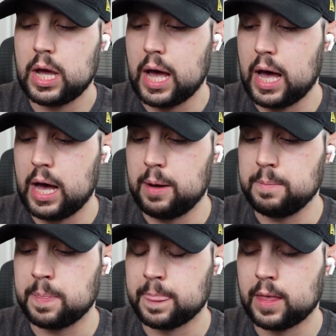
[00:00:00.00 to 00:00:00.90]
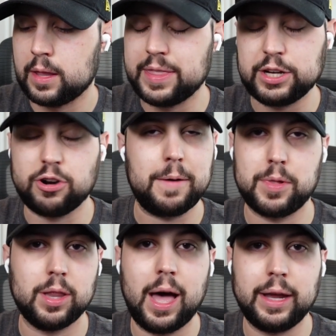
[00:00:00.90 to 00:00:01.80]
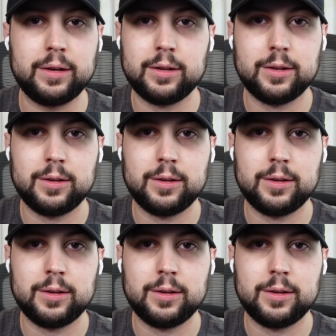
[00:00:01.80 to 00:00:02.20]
Um, they drop the line.